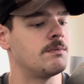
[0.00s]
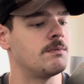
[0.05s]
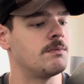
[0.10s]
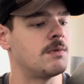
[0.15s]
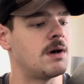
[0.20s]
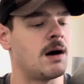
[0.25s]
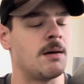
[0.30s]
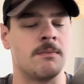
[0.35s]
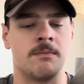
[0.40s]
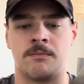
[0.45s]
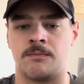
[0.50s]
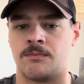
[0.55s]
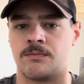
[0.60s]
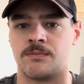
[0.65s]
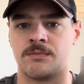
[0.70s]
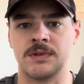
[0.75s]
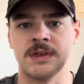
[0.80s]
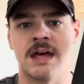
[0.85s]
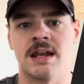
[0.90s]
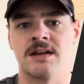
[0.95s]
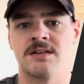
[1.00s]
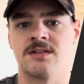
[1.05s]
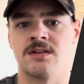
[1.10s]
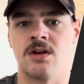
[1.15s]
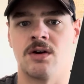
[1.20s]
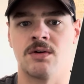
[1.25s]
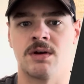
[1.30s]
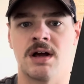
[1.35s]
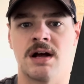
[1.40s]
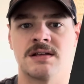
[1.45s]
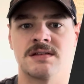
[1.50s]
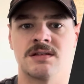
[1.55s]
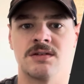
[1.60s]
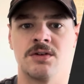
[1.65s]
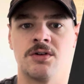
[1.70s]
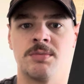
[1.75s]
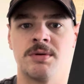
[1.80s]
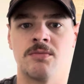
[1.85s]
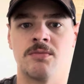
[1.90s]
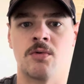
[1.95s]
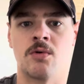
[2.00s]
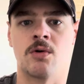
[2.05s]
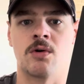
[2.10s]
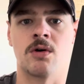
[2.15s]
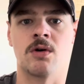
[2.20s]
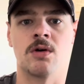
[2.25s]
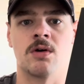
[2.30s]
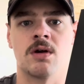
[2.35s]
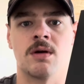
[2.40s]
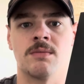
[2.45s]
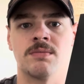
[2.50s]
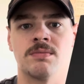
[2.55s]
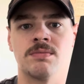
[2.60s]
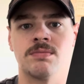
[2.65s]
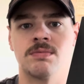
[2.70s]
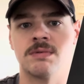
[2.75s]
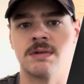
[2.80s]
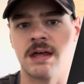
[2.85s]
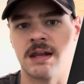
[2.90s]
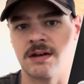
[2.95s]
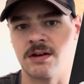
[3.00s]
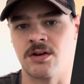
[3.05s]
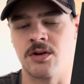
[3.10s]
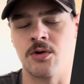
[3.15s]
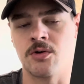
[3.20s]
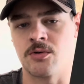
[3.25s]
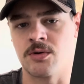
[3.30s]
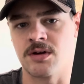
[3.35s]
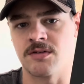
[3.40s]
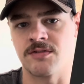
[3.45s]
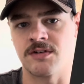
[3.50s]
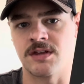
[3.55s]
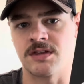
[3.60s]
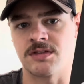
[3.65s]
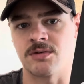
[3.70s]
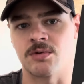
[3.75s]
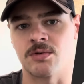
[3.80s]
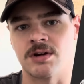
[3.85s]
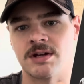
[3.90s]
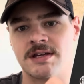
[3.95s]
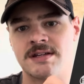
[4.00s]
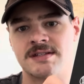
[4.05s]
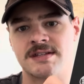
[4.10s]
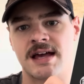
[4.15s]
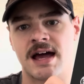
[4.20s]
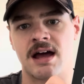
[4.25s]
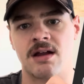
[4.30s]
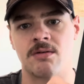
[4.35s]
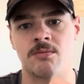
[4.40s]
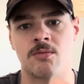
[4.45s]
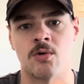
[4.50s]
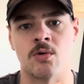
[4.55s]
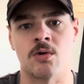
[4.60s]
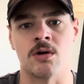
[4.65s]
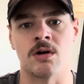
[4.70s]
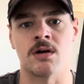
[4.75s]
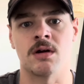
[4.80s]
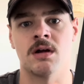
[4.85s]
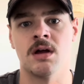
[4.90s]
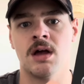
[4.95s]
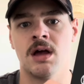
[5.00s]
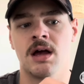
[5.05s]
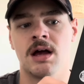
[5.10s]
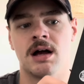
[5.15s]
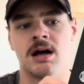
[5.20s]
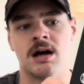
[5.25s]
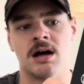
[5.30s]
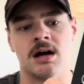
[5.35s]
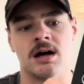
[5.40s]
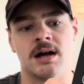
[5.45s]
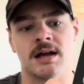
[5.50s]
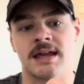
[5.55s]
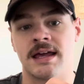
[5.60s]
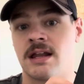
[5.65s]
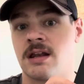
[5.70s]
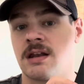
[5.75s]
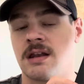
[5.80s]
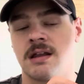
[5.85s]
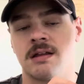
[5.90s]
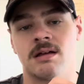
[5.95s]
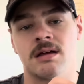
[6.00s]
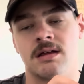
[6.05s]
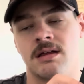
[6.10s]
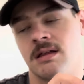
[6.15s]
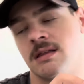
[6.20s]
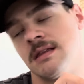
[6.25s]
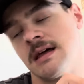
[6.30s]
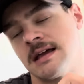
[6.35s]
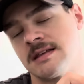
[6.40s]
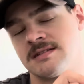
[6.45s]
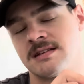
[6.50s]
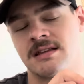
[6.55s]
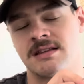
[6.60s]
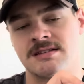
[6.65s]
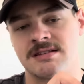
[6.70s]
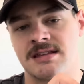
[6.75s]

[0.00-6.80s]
I'm getting to know Gus a little bit more. I'm getting to know Griffith and where he's at more. Again, I said this